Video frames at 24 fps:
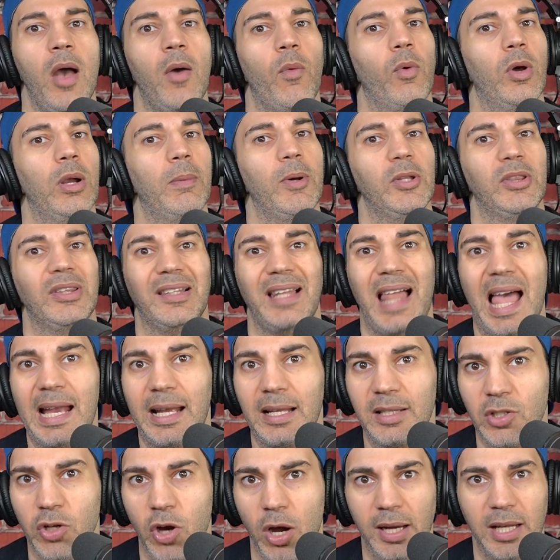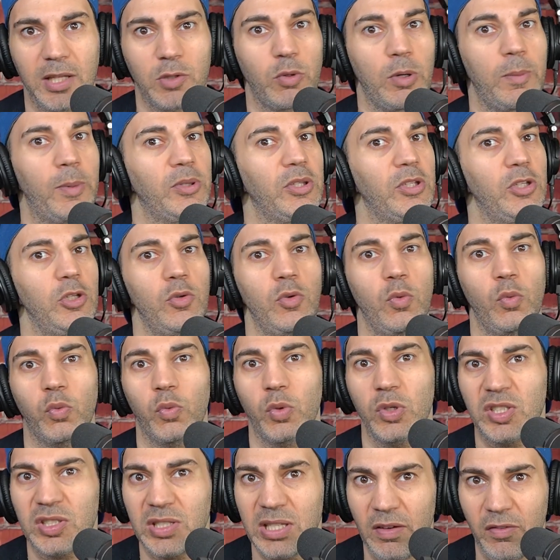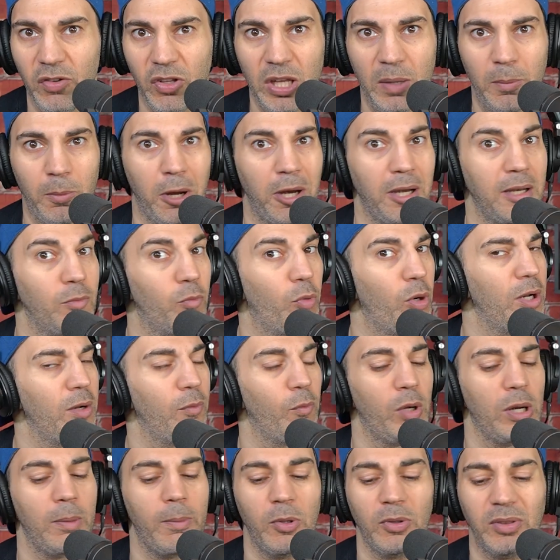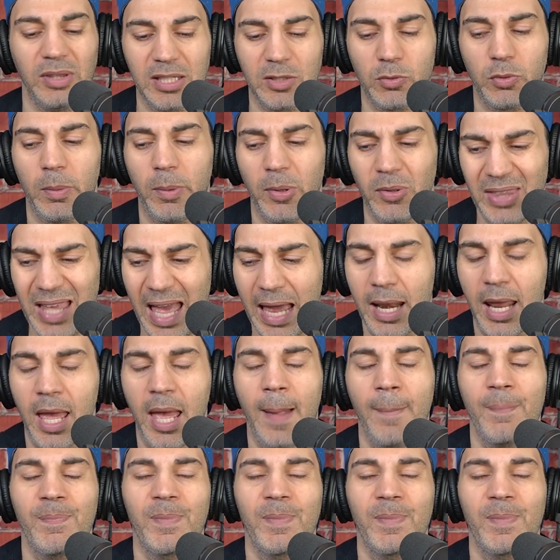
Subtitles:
What about the lack of targets? What about the new receiver they brought in? What about this? What about that?